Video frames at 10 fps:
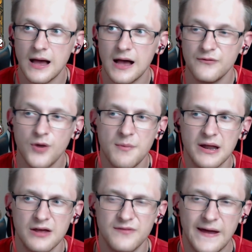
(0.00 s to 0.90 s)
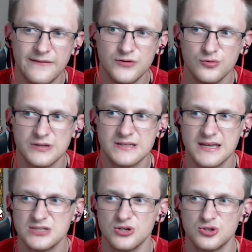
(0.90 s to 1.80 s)
A 4 mana 5/2 that
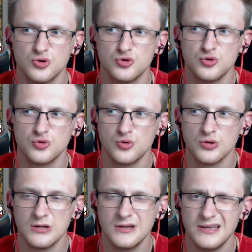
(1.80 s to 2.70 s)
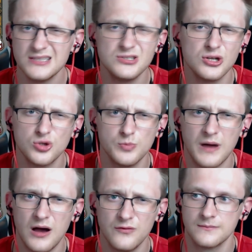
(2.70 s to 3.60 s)
gets you a 2/2 Ghoul is not too powerful.